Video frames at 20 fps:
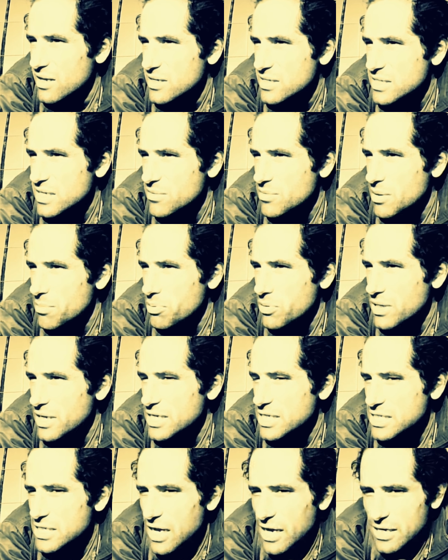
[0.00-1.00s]
seemed
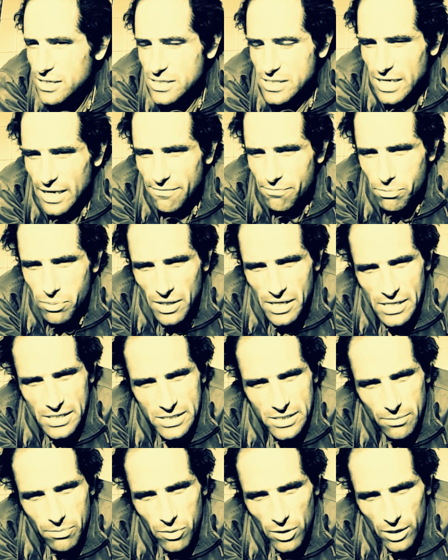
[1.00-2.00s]
a safe
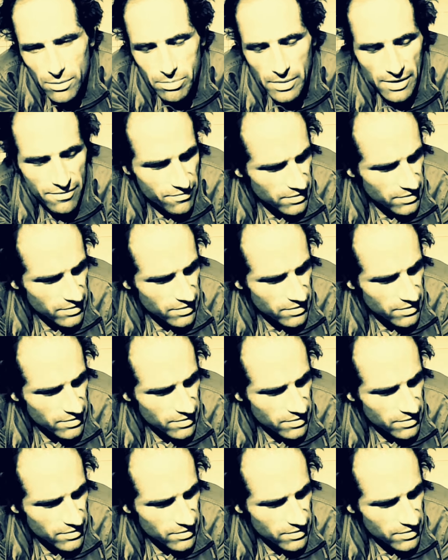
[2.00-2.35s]
place to park my